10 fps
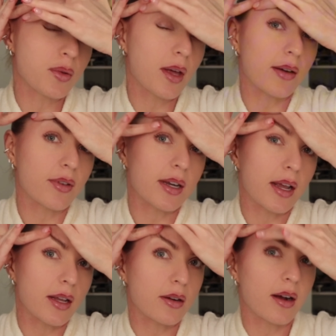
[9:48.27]
that every
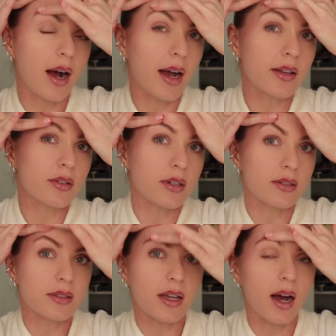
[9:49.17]
day, your eyes are
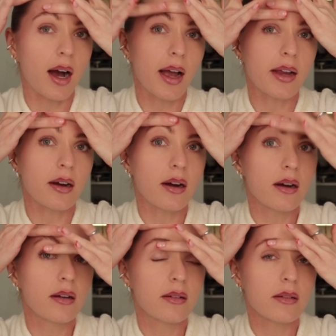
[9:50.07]
gonna stay
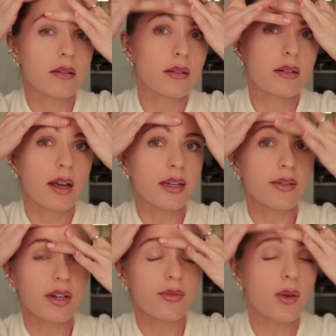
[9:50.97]
higher. And
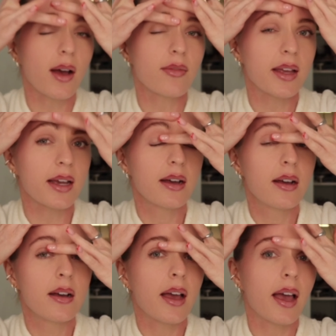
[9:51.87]
even if you have like
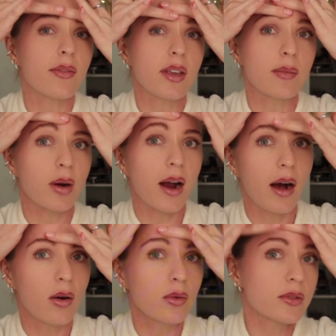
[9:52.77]
heavy
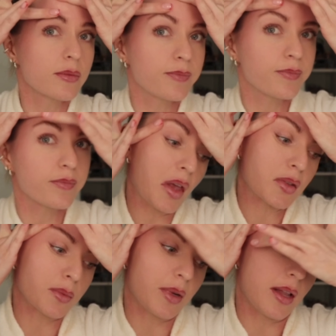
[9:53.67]
brows,
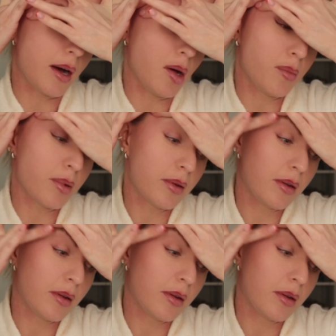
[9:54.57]
this will help.